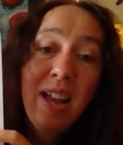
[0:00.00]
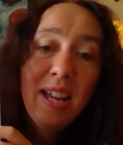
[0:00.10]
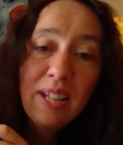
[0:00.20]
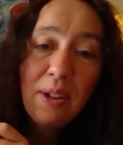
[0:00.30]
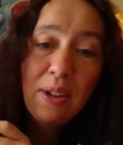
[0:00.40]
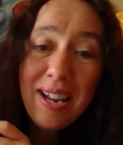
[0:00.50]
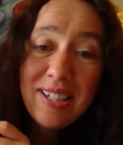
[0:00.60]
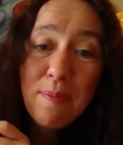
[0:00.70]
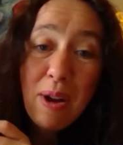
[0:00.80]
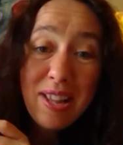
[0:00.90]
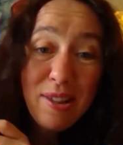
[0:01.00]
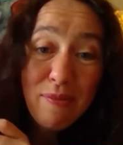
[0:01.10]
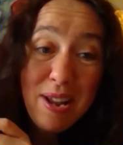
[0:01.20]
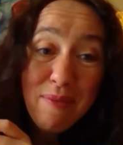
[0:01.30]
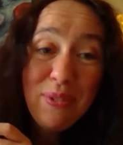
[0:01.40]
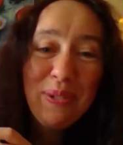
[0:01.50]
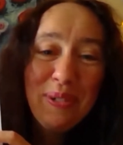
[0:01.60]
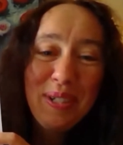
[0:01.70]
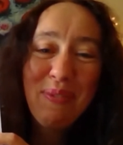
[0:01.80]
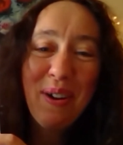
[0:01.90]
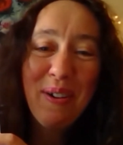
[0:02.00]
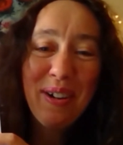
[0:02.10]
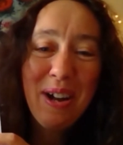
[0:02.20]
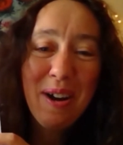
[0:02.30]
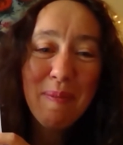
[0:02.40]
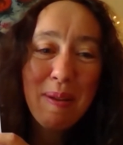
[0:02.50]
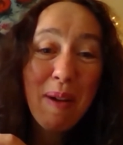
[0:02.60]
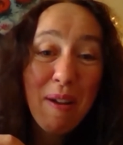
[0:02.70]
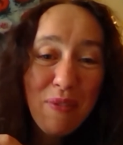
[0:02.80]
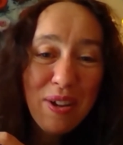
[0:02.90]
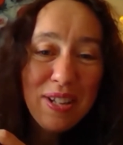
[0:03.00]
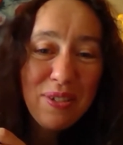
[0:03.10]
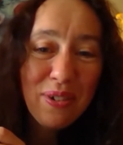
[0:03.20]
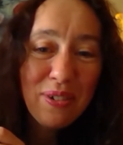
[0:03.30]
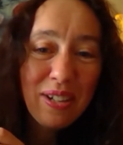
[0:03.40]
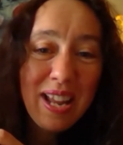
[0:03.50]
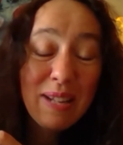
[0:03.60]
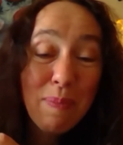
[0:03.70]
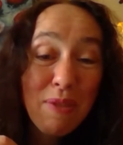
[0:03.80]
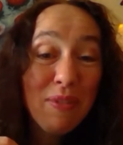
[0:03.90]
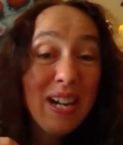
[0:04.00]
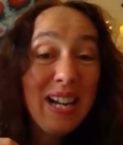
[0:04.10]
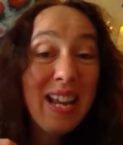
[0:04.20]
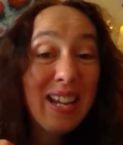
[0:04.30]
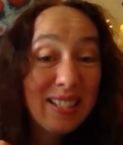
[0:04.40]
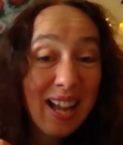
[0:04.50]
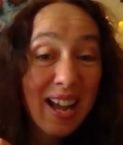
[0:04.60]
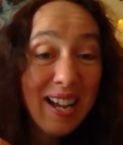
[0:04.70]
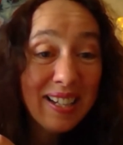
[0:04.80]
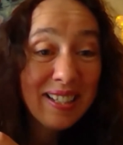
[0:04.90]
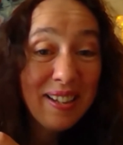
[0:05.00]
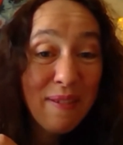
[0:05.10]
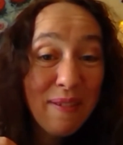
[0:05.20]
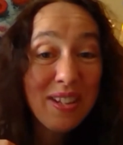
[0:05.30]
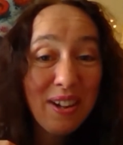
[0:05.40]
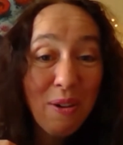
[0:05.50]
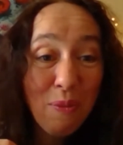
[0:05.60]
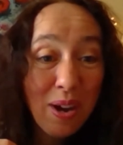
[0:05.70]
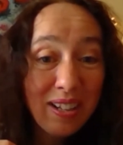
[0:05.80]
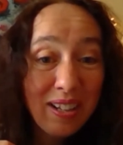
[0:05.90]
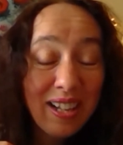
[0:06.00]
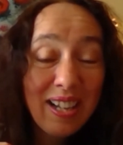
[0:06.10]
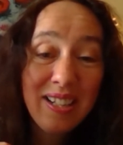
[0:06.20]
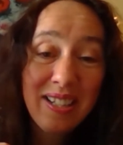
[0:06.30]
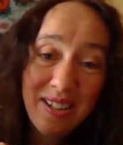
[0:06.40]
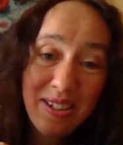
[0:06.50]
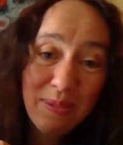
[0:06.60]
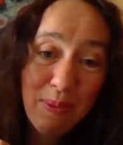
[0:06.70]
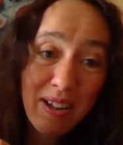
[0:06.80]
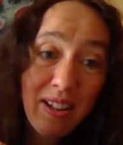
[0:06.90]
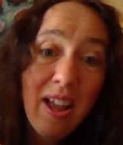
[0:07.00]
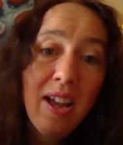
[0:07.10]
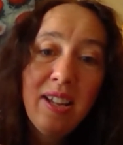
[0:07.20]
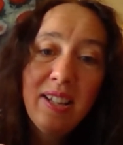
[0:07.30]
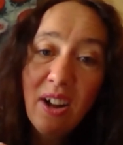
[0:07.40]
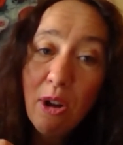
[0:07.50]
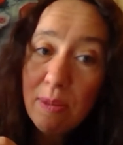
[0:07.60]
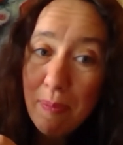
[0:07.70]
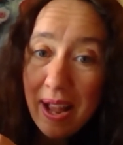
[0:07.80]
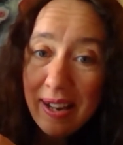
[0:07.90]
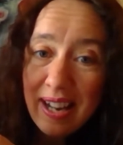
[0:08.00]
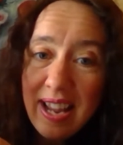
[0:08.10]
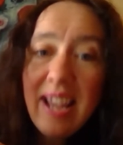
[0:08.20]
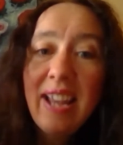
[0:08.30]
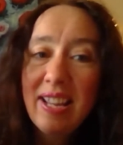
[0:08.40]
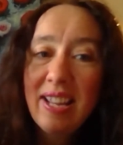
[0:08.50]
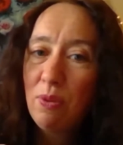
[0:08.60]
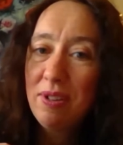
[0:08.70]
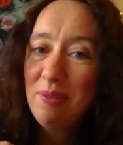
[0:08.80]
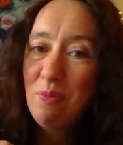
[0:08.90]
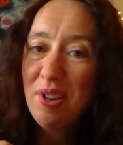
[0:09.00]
So actually my 3 rules for origami. My first rule is be really exact. If you start well, it continues well. Start badly, it gets worse and